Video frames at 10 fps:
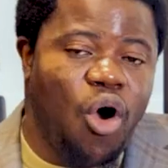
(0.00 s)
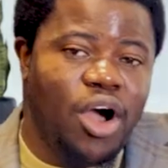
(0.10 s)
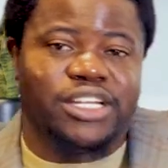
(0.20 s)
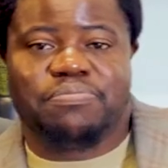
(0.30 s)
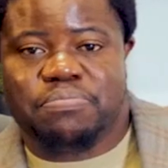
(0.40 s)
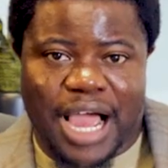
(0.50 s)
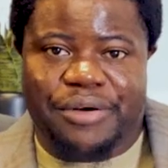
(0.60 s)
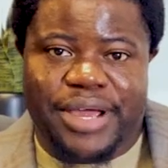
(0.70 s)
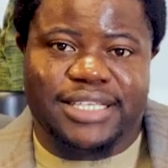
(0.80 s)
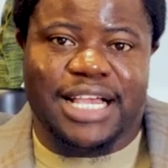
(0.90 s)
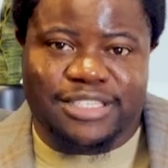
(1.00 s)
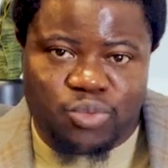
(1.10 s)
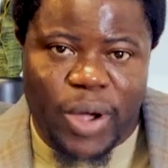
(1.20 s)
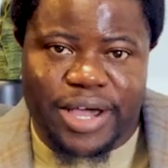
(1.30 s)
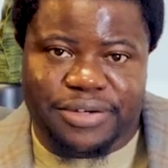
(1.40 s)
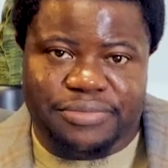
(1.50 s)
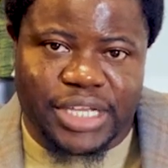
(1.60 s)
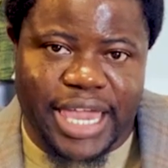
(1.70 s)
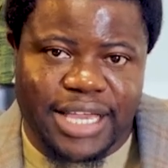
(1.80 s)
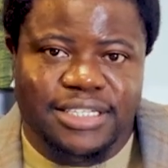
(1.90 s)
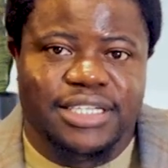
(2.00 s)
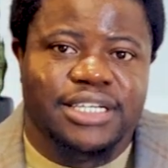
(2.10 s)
other careers as well, okay?